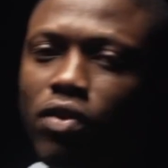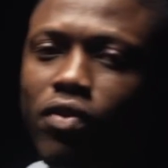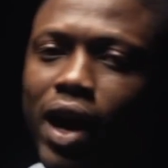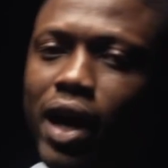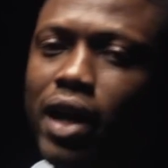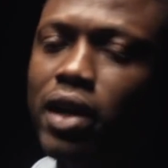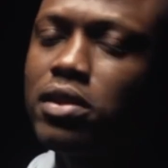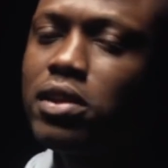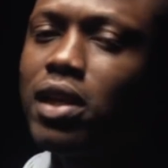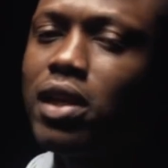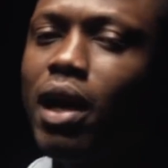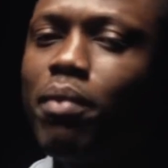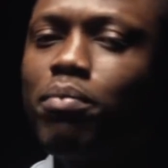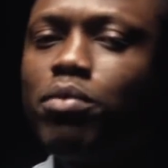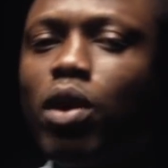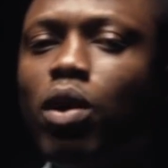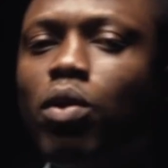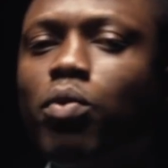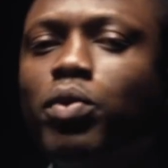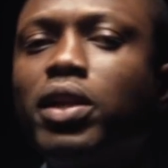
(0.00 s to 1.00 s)
riding till I'm
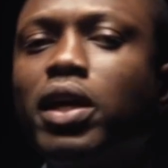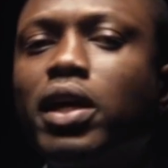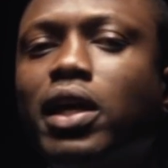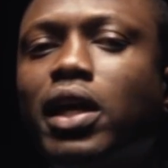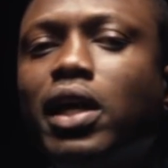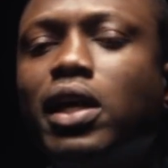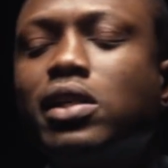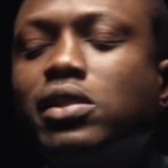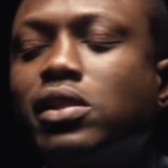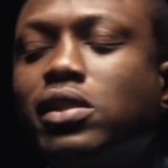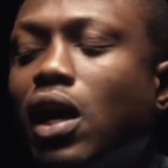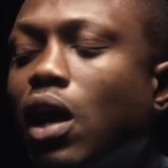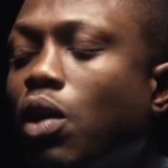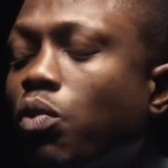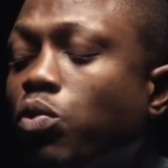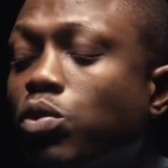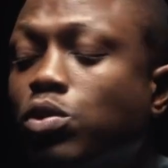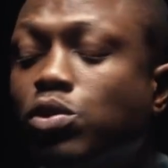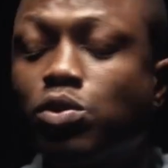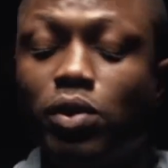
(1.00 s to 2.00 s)
done with the keys. I
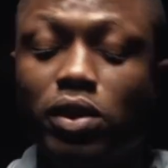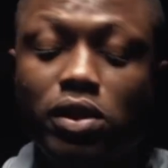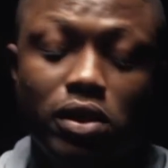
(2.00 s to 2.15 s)
won't switch